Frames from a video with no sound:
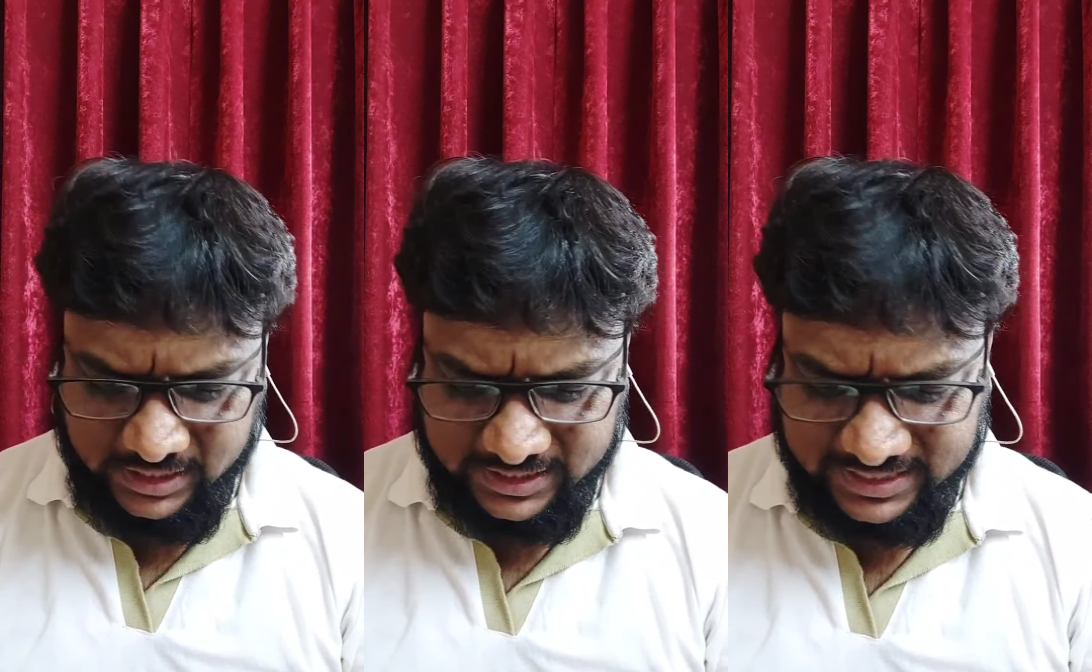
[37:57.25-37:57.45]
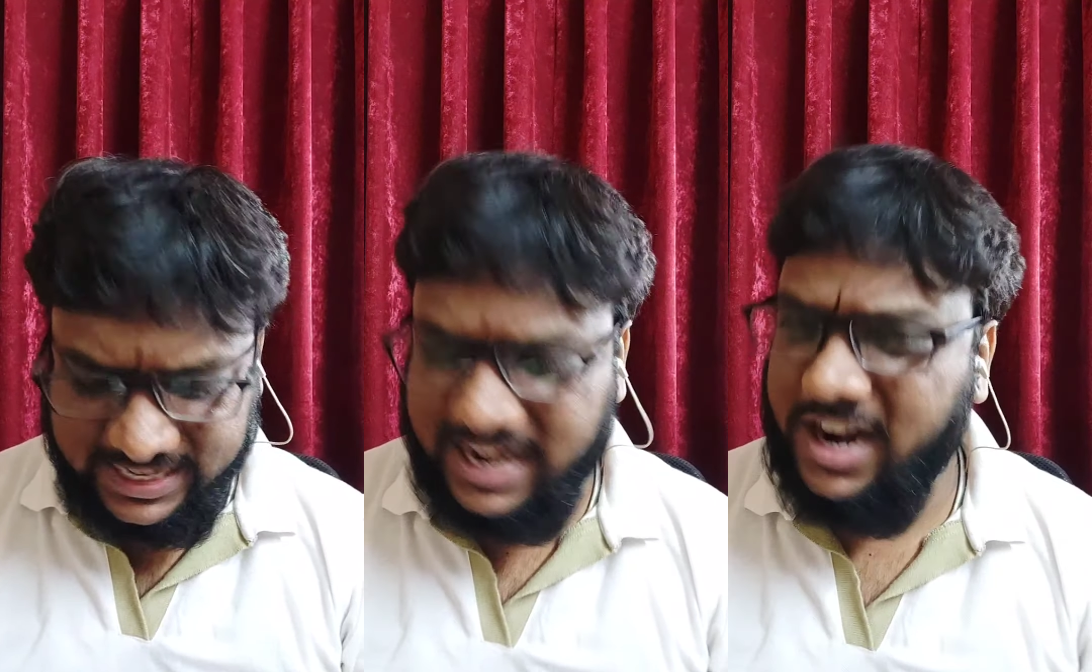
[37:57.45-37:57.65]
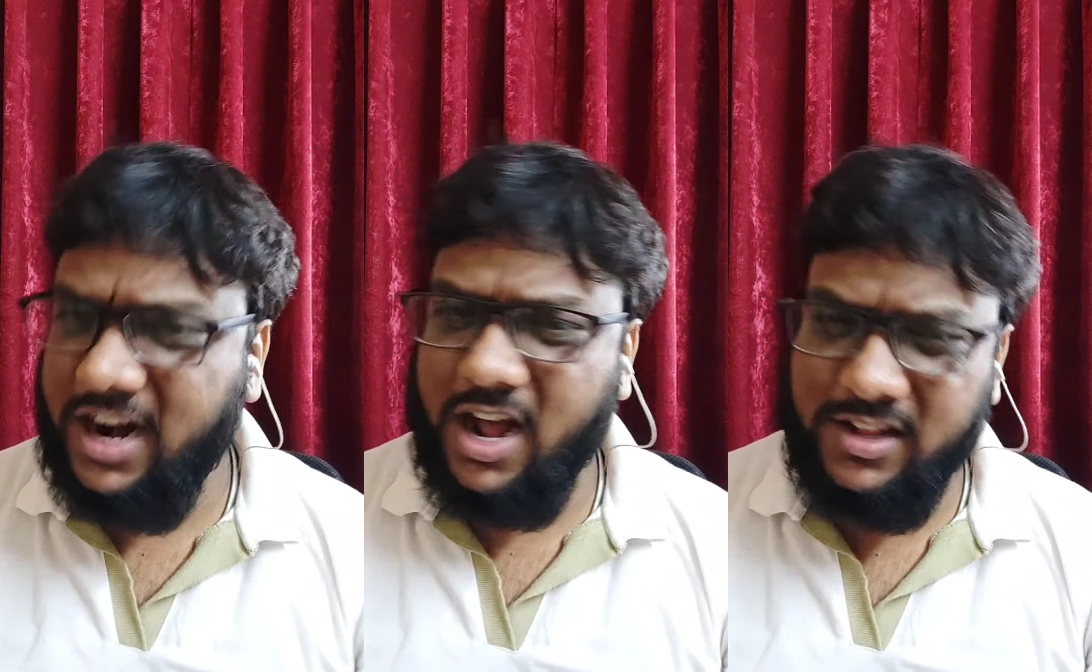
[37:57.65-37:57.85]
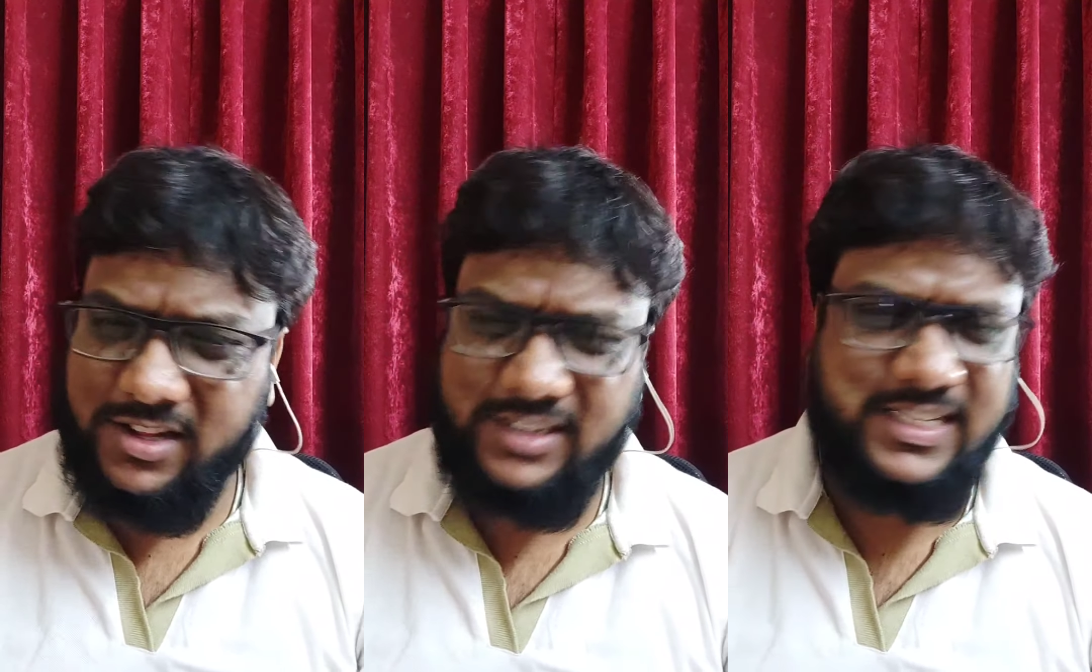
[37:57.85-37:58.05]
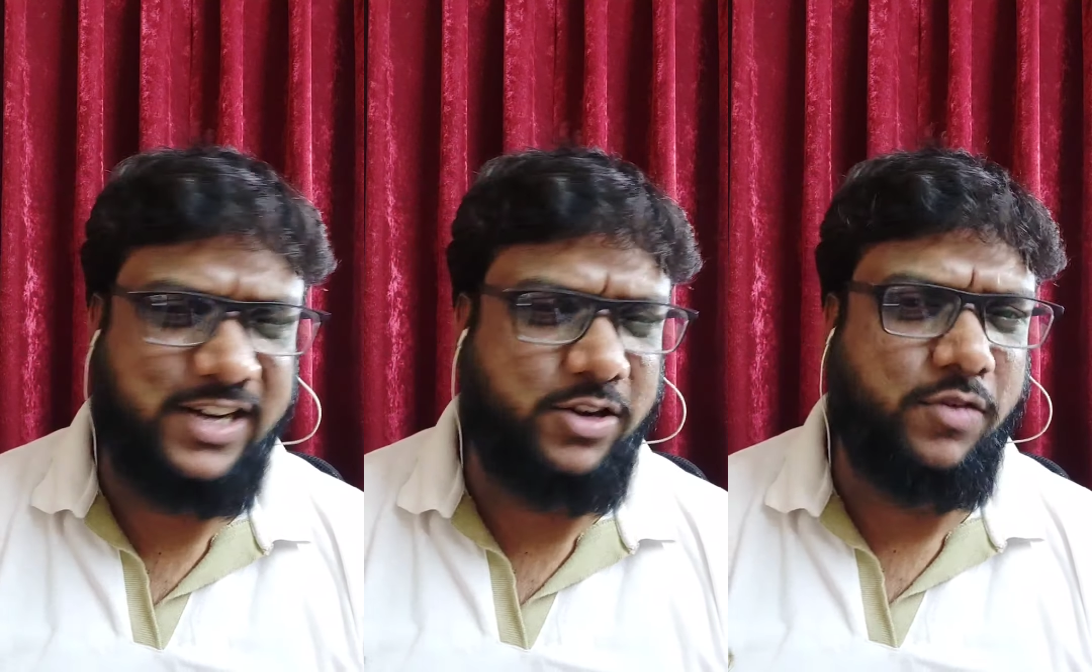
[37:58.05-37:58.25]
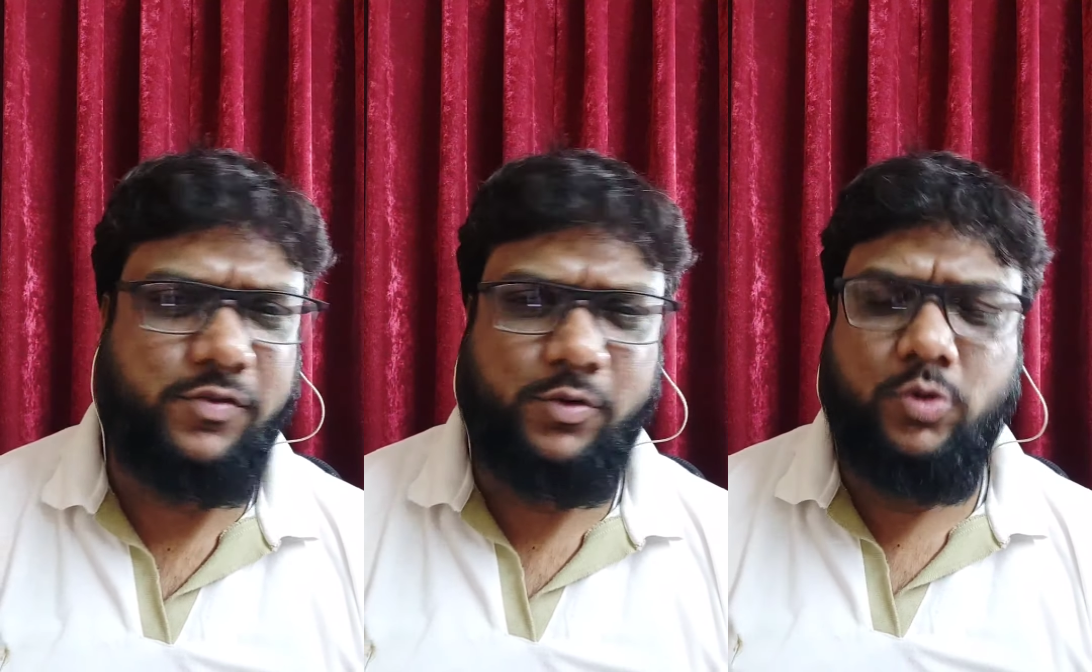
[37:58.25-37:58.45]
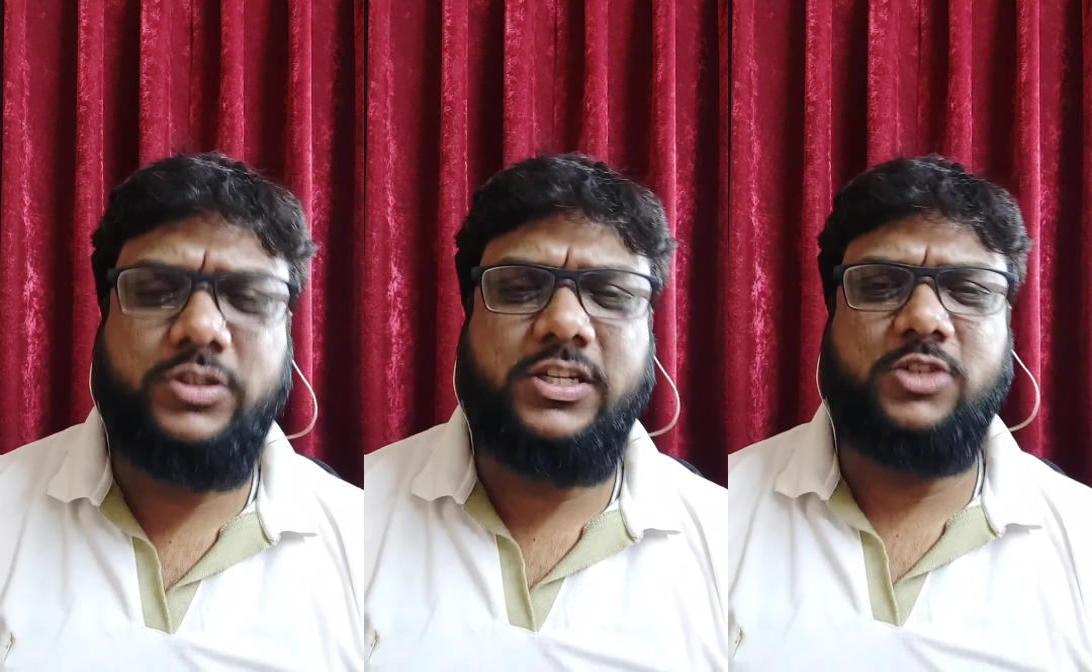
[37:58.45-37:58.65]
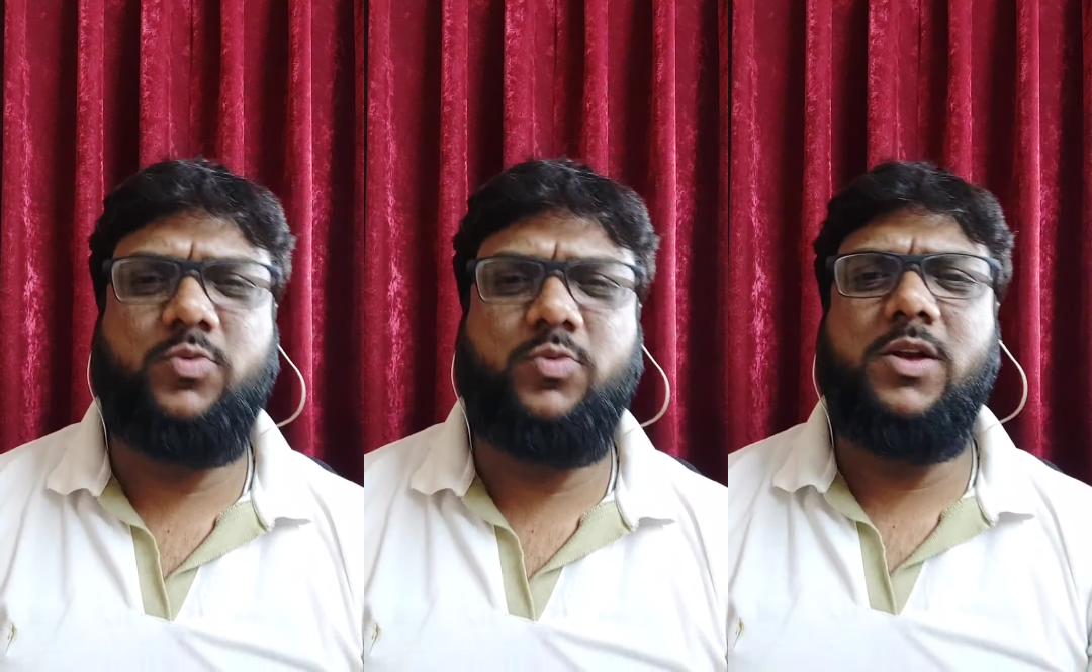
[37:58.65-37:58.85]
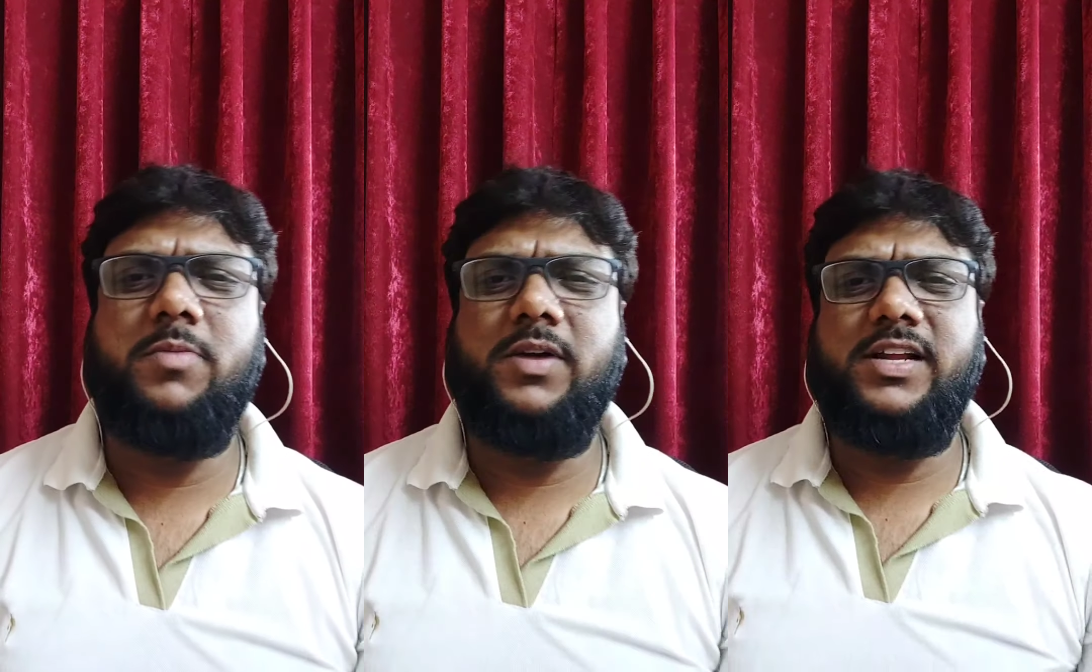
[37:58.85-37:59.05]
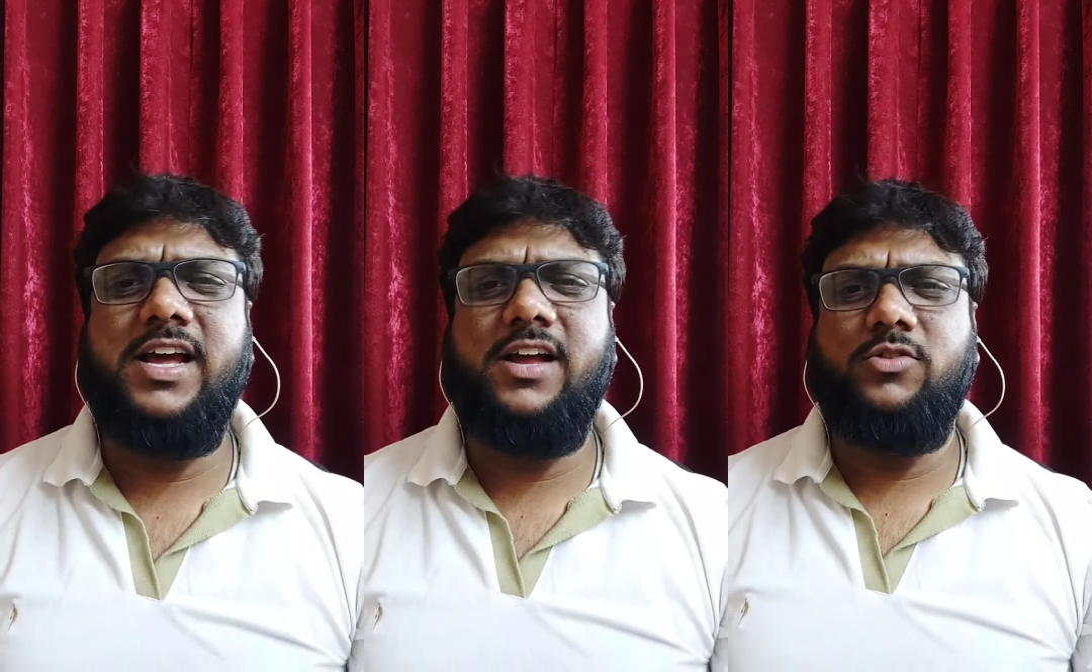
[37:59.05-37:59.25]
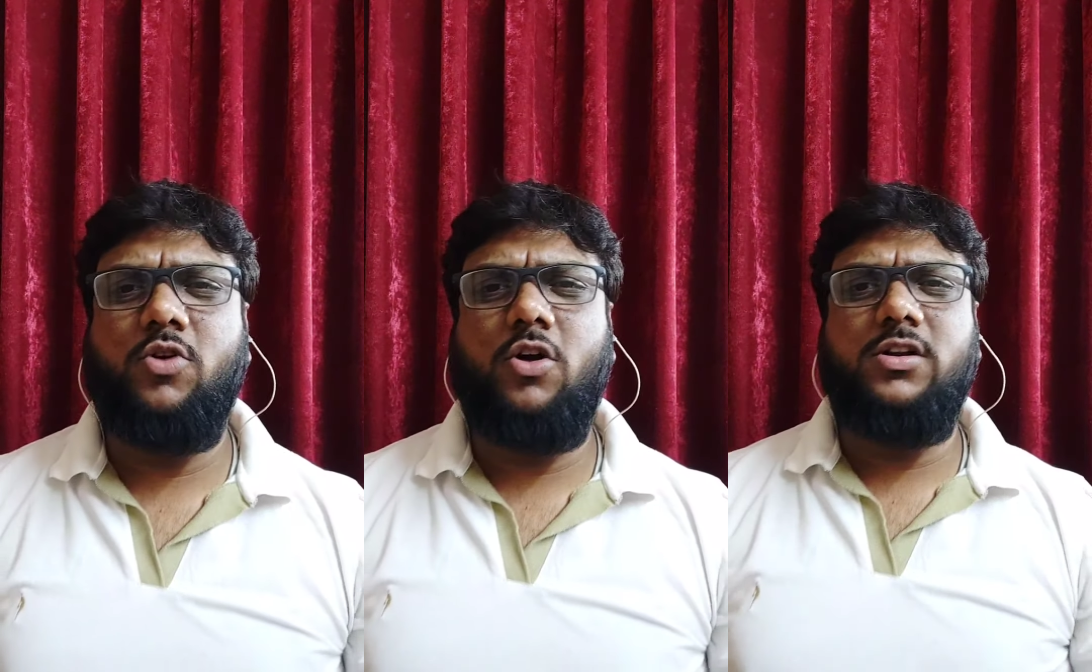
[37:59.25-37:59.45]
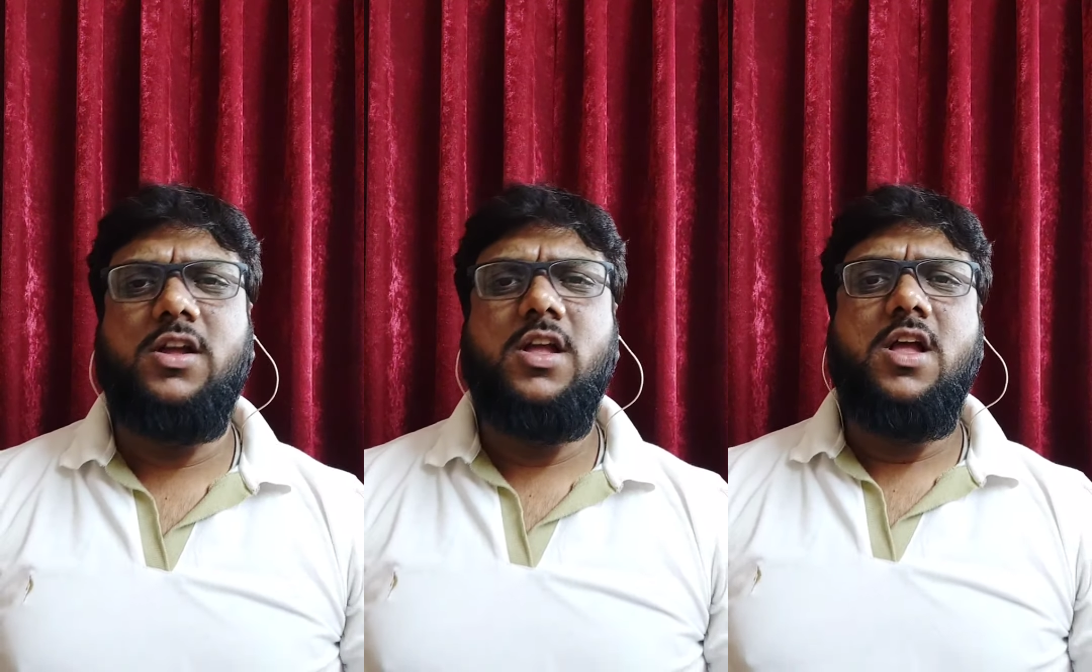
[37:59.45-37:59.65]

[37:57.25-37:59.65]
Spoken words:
there are other set of rules as well, but they are not